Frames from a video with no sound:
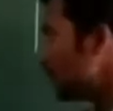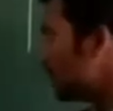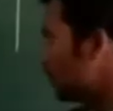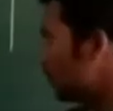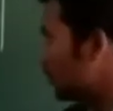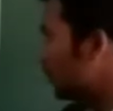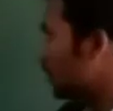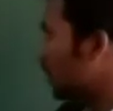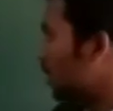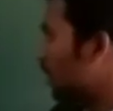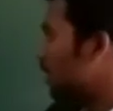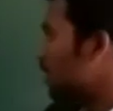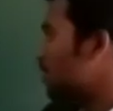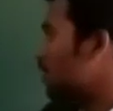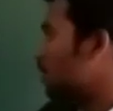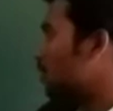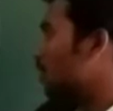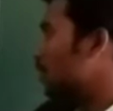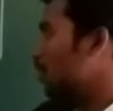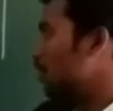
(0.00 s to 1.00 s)
So that
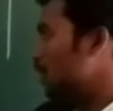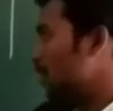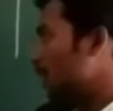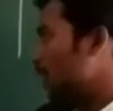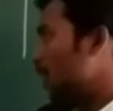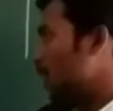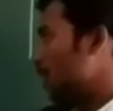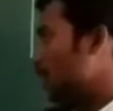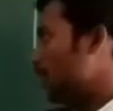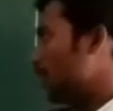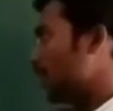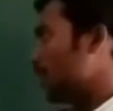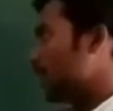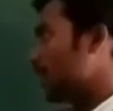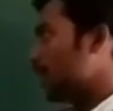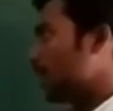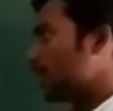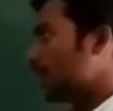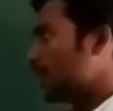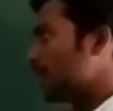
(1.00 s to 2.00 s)
is called, where
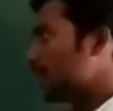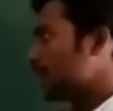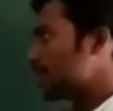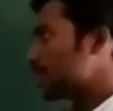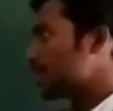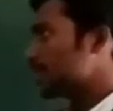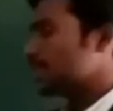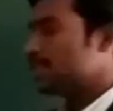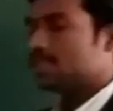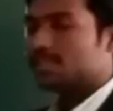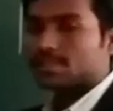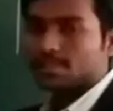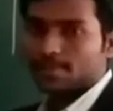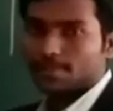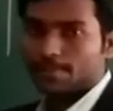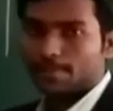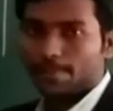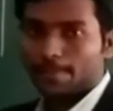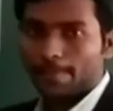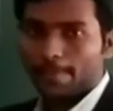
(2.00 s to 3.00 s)
delta x is
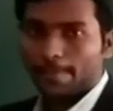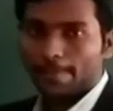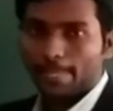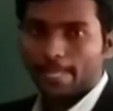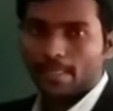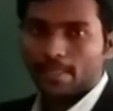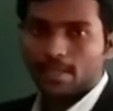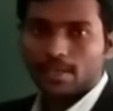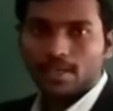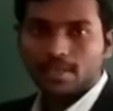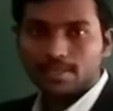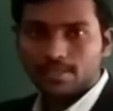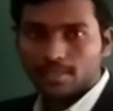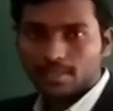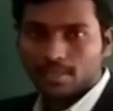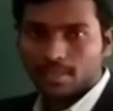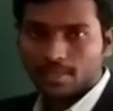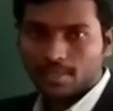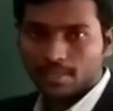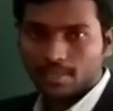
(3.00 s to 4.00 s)

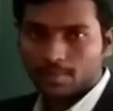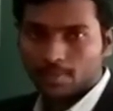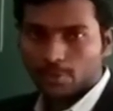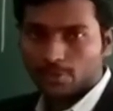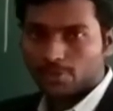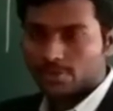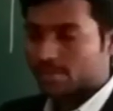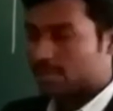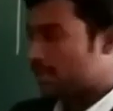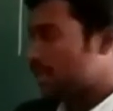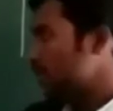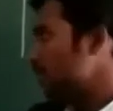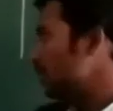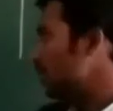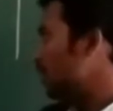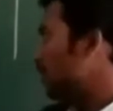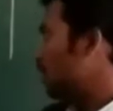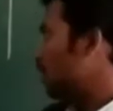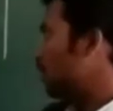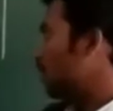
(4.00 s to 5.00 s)
uncertainty in position,
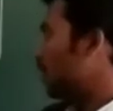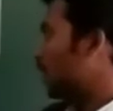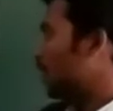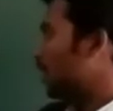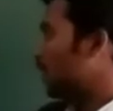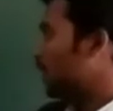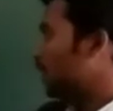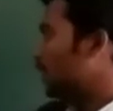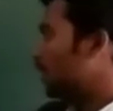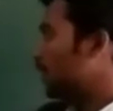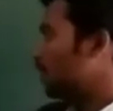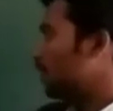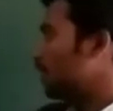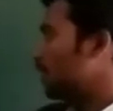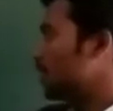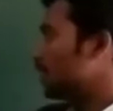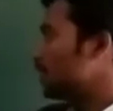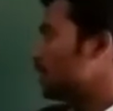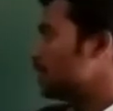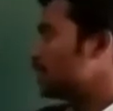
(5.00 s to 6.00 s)
where delta v
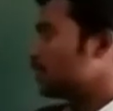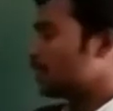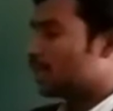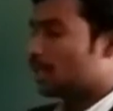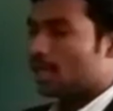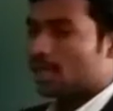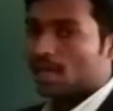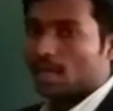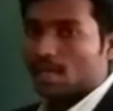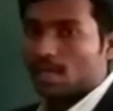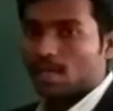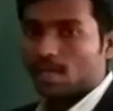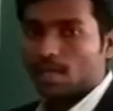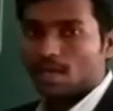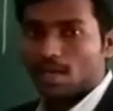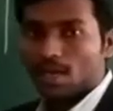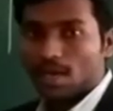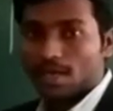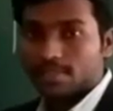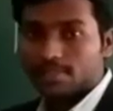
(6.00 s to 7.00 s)
is
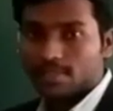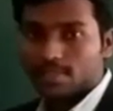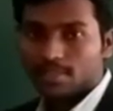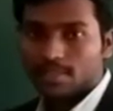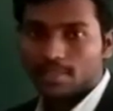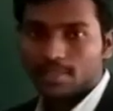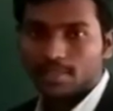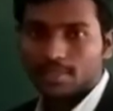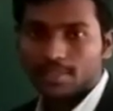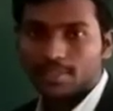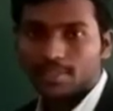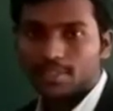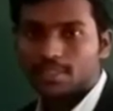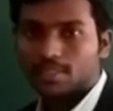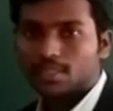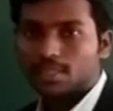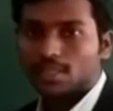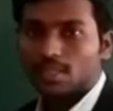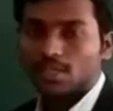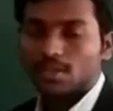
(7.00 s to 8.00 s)
uncertainty
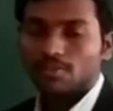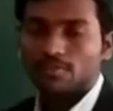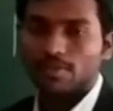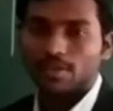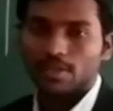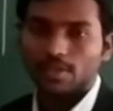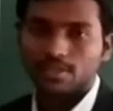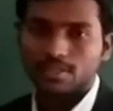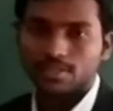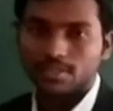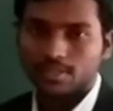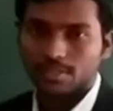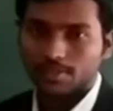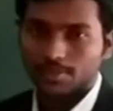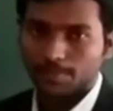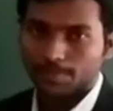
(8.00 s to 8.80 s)
in velocity.